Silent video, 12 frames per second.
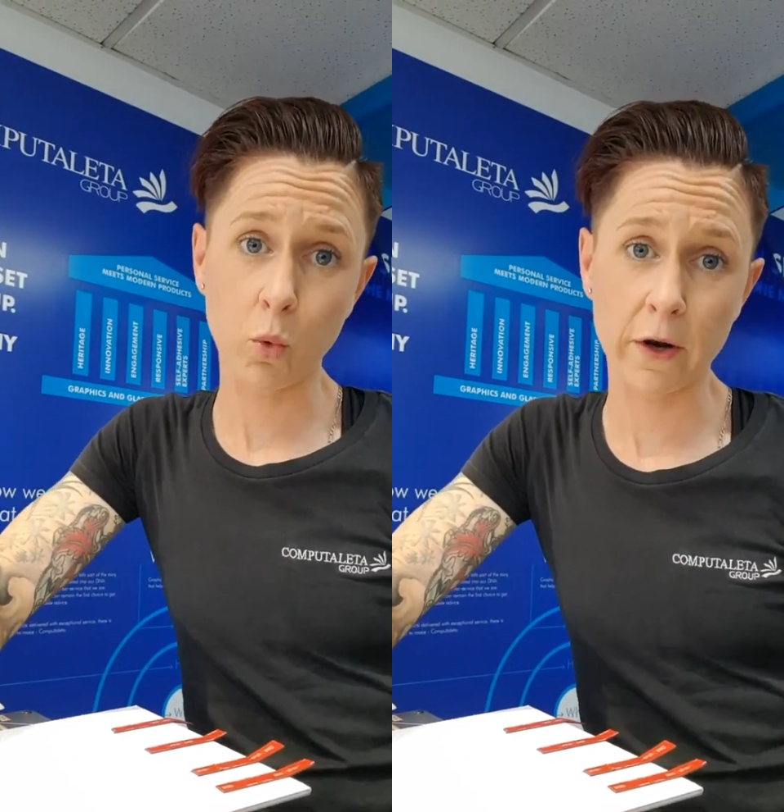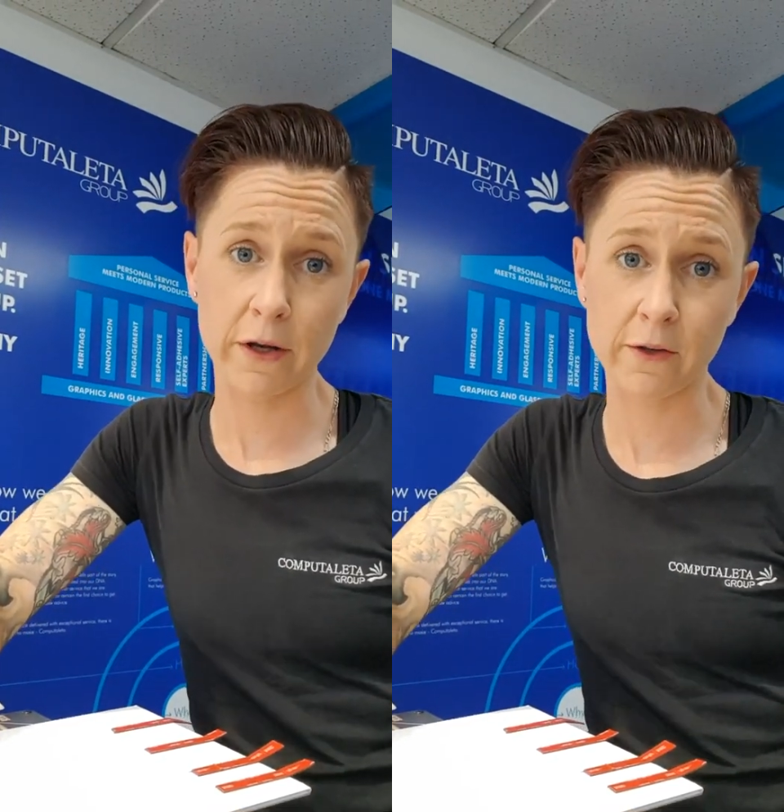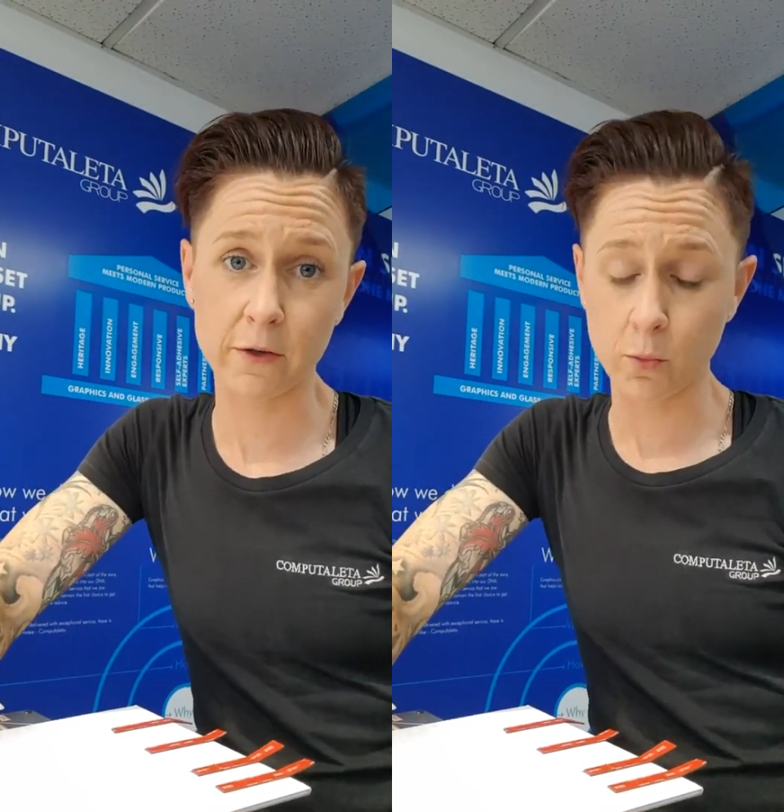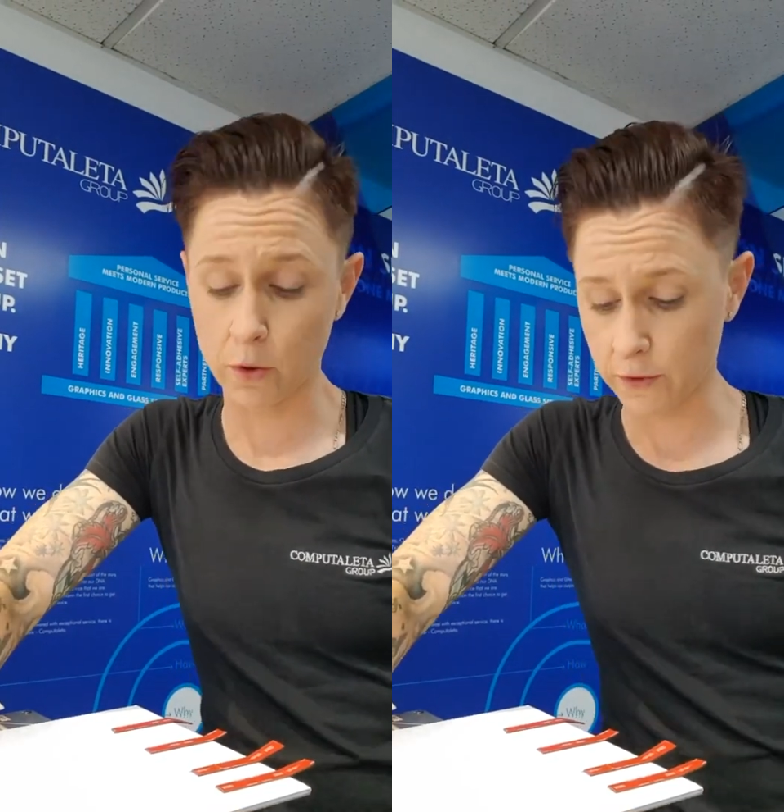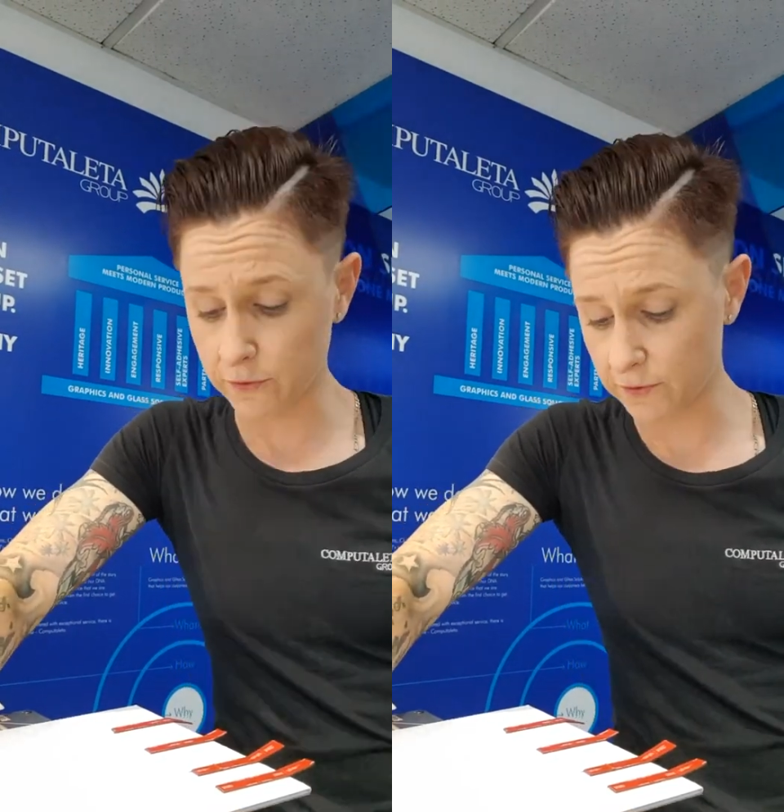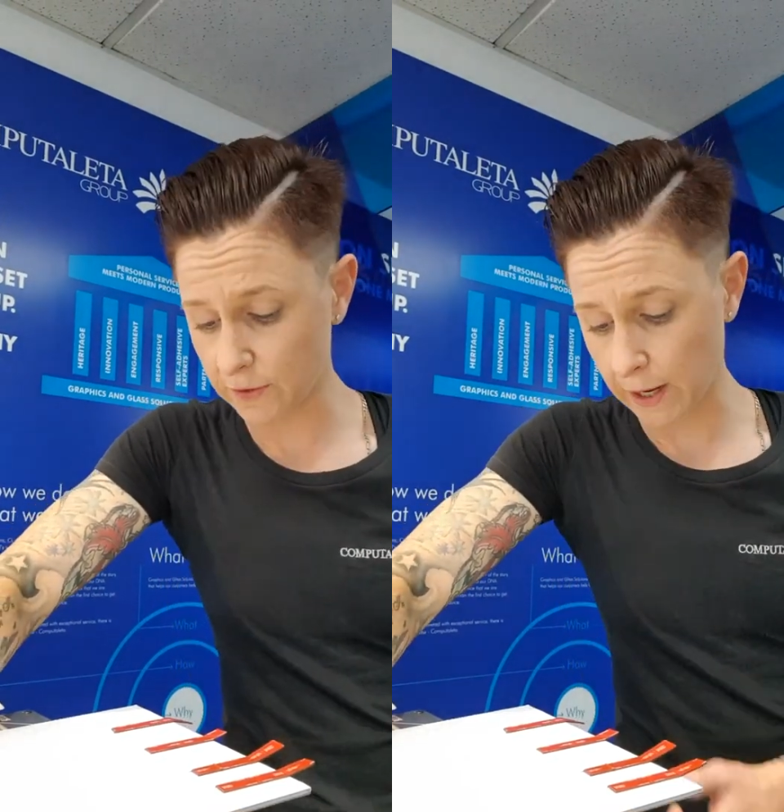what I did
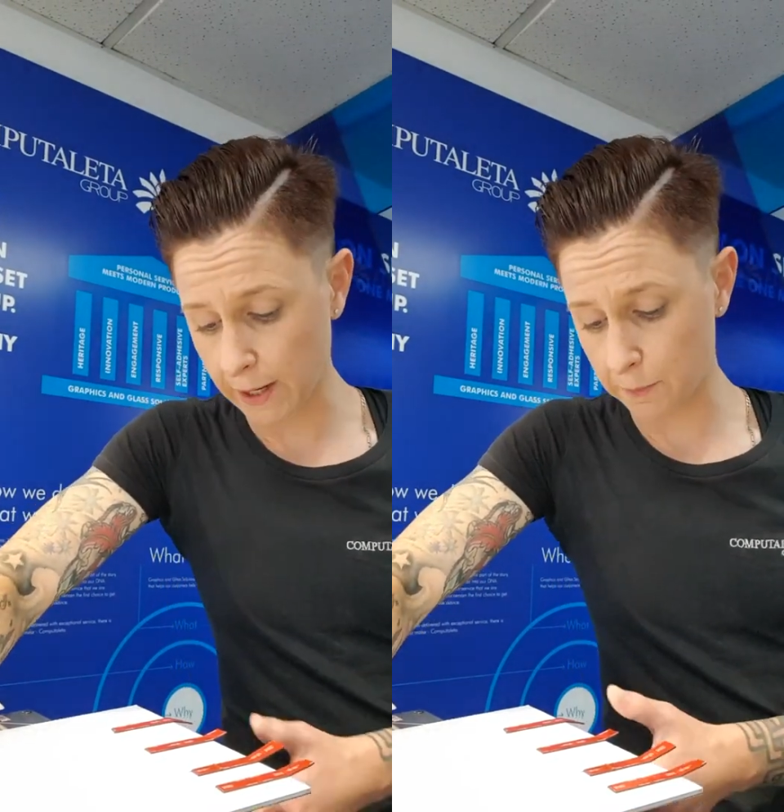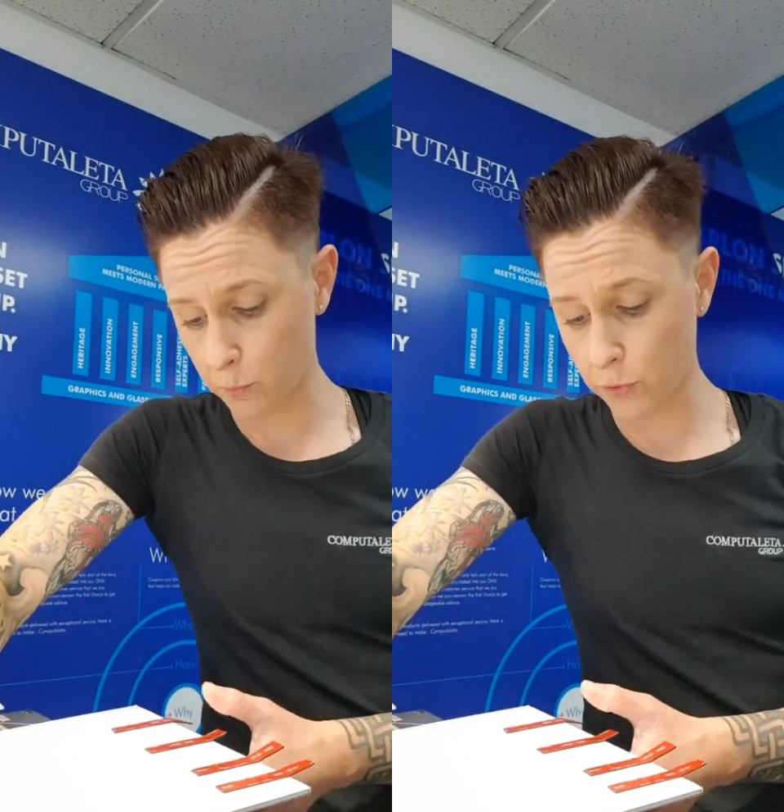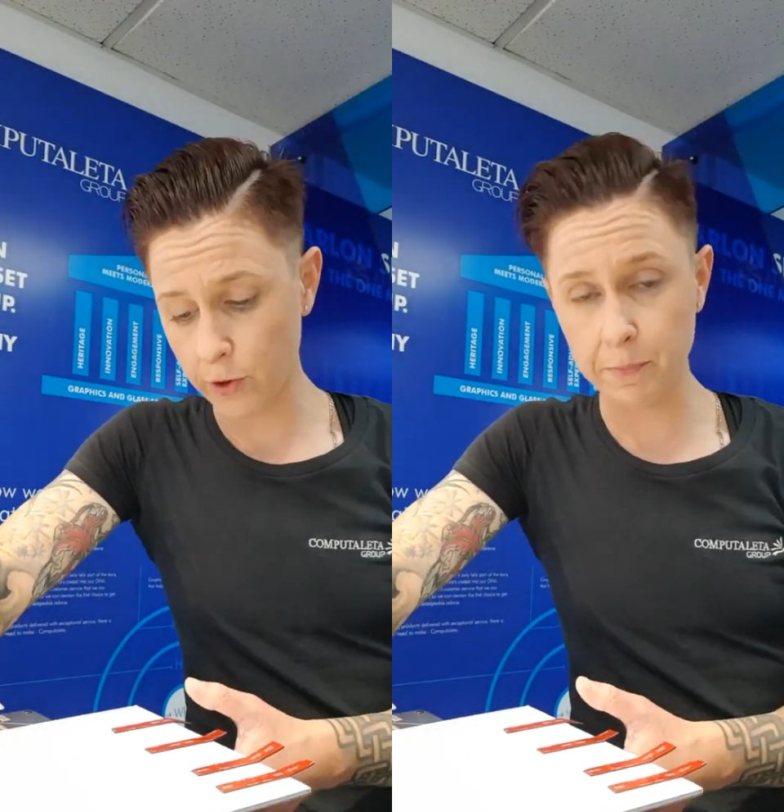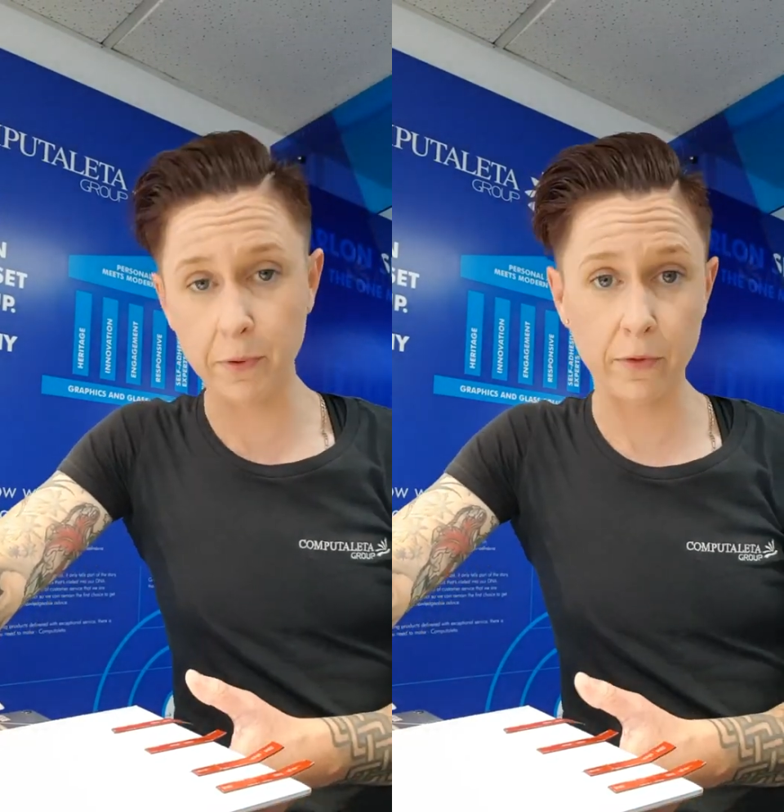was where I'd